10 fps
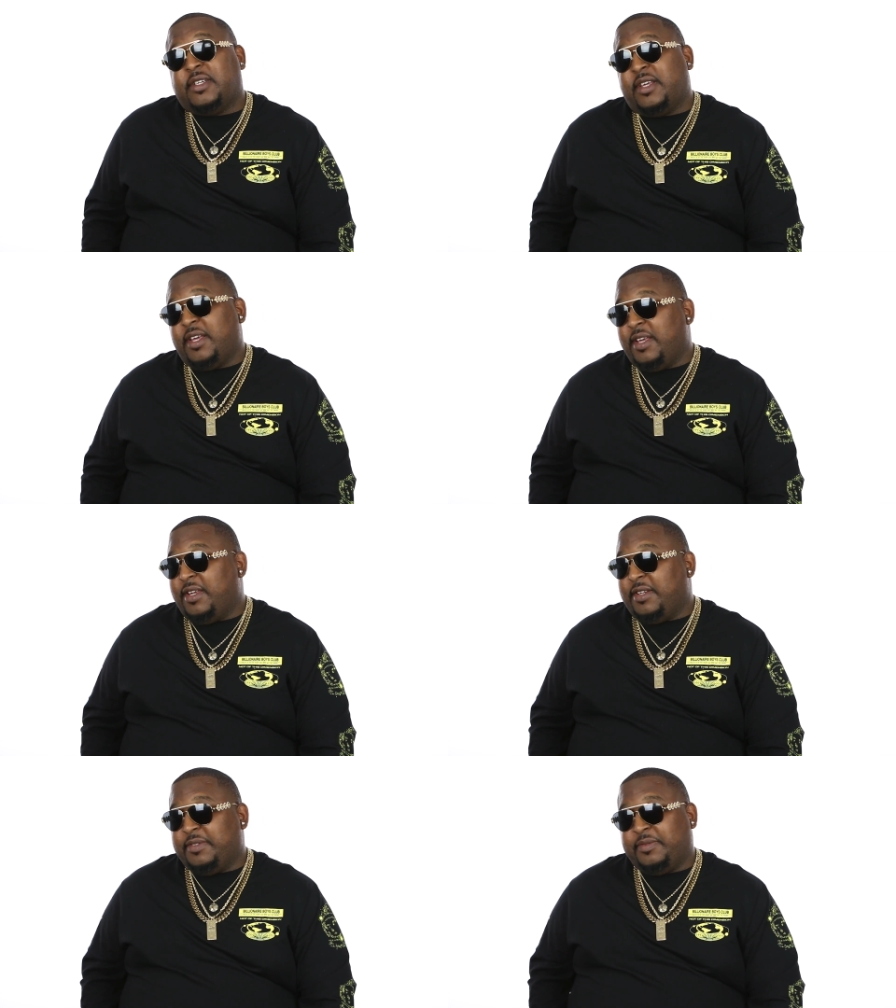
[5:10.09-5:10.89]

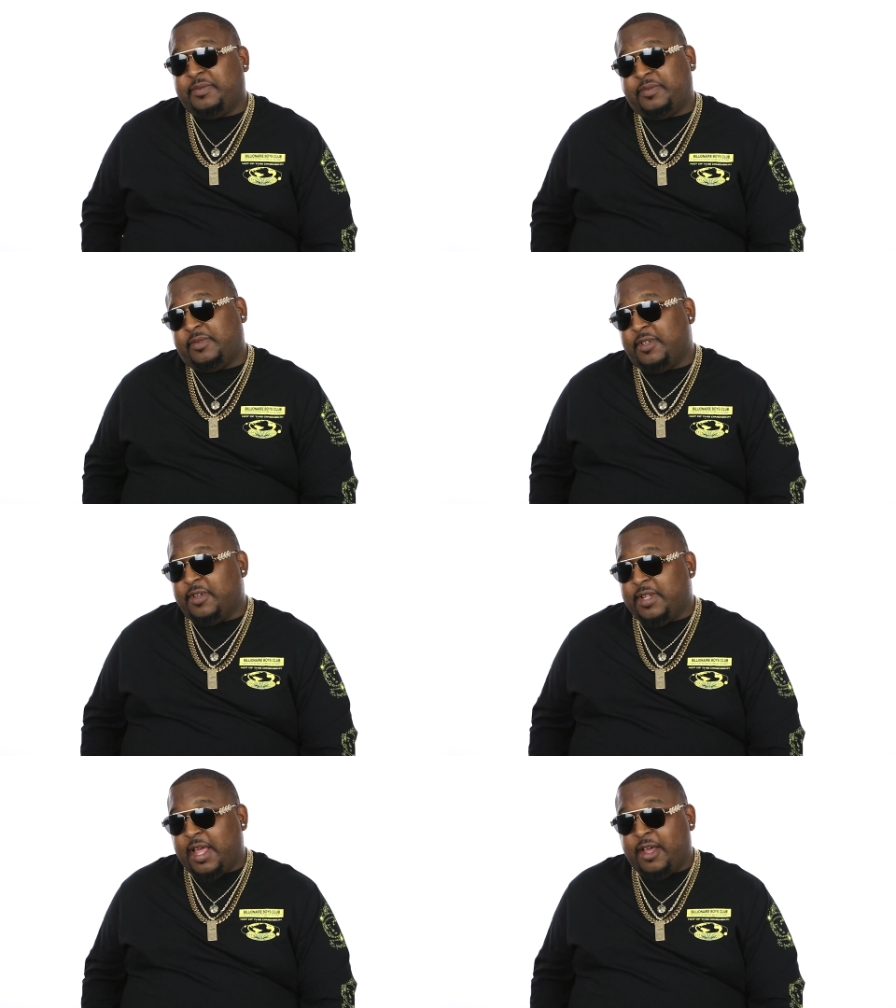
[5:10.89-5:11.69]
And, you
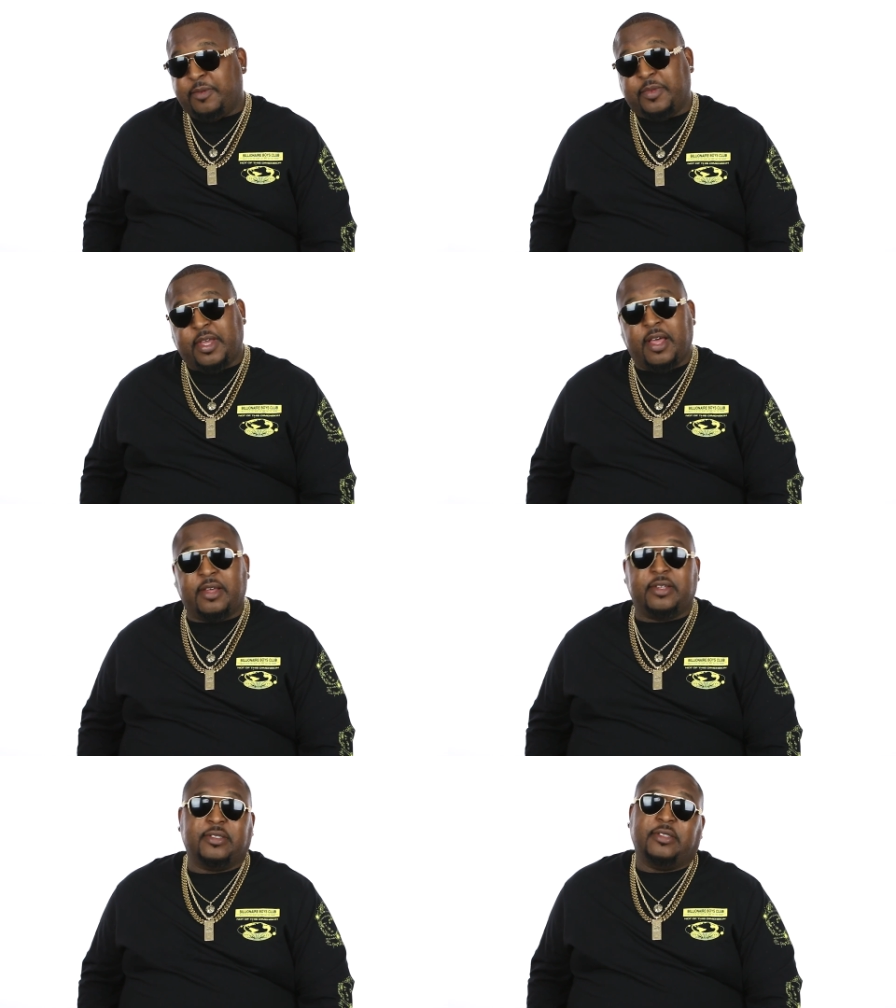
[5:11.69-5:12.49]
know, that helped me
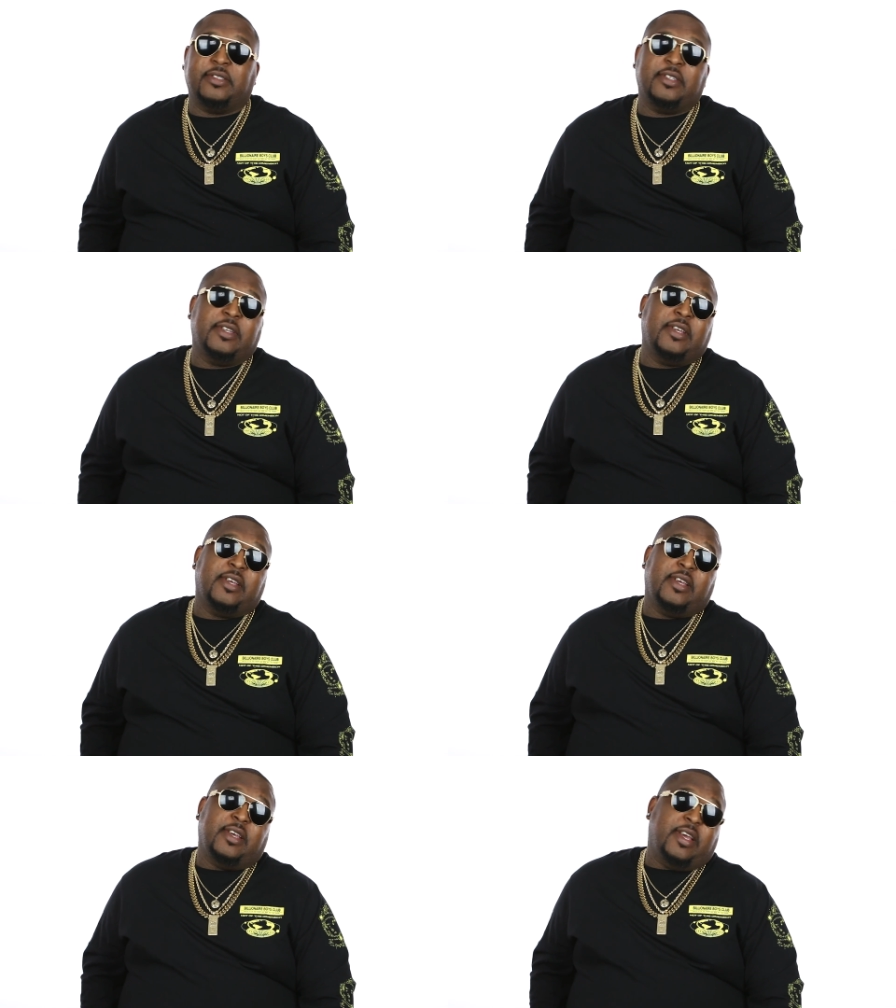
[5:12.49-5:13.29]
out.
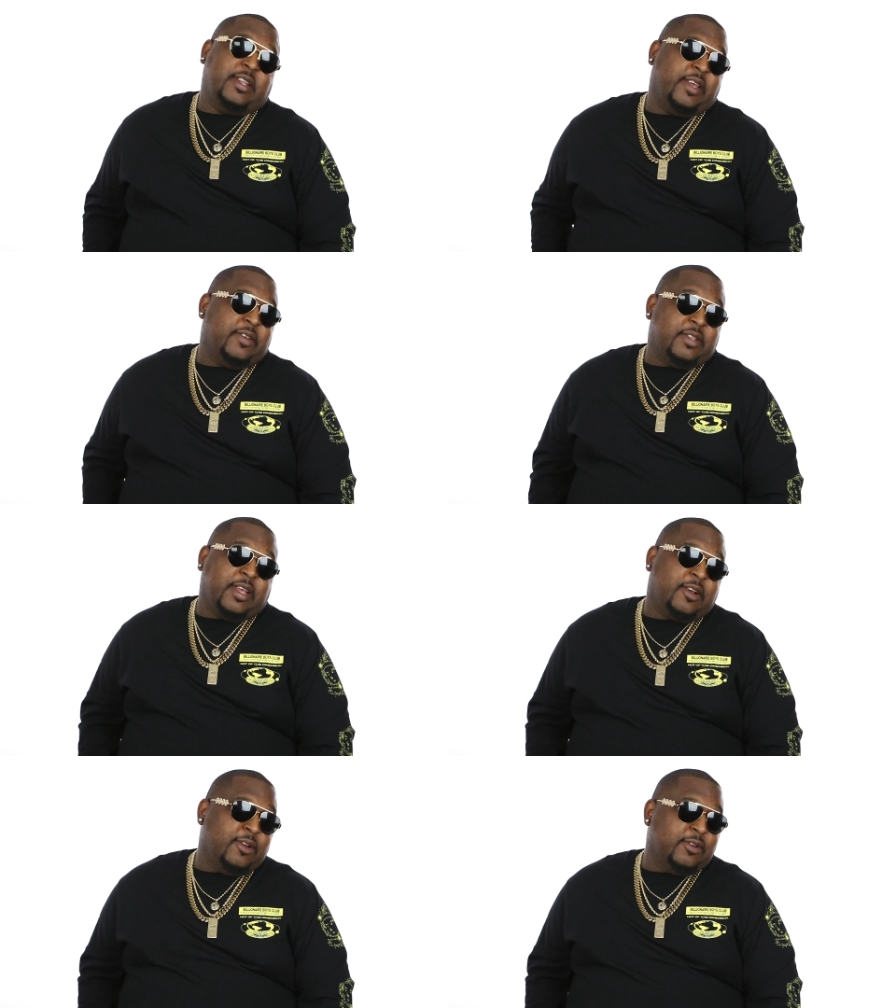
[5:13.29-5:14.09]
And they,
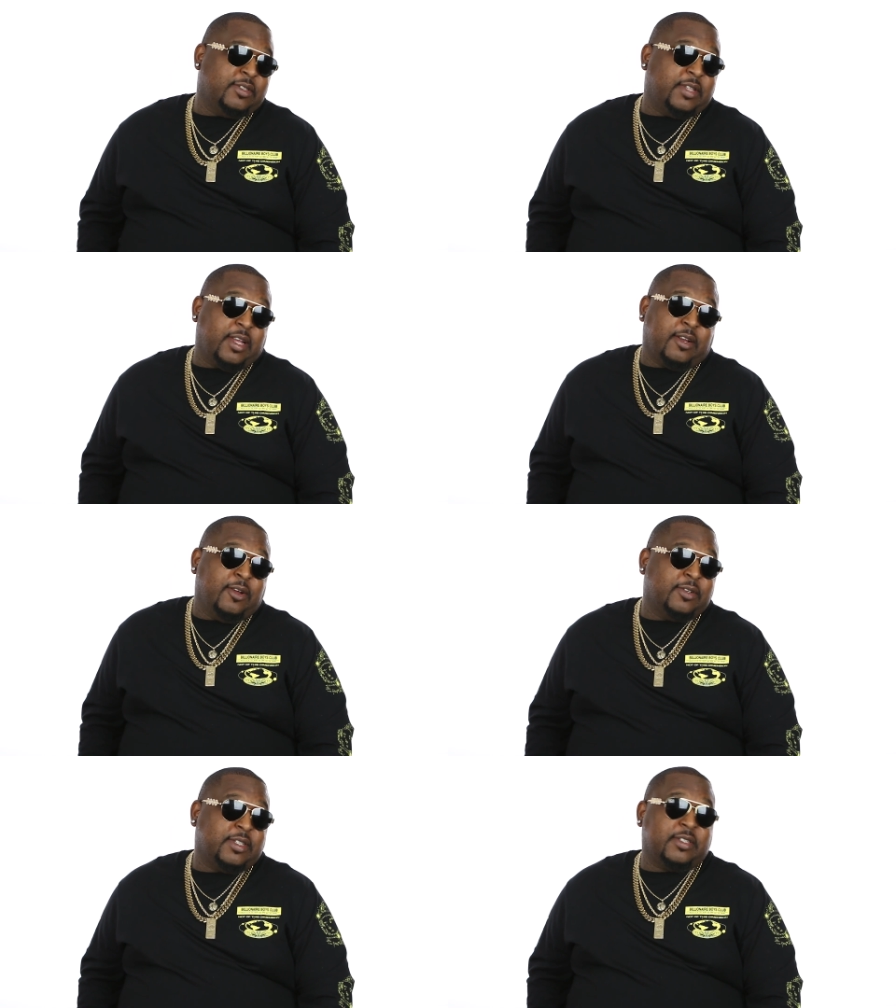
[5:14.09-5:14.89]
they closed they
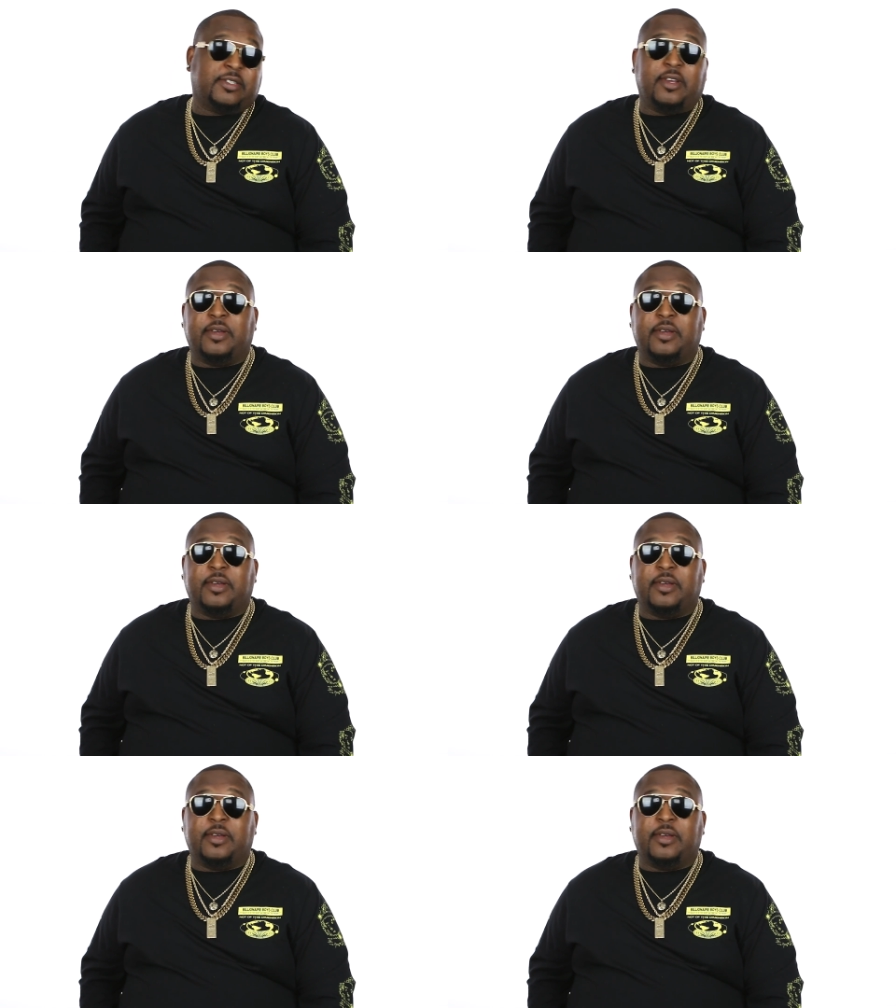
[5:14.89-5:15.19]
closed it, so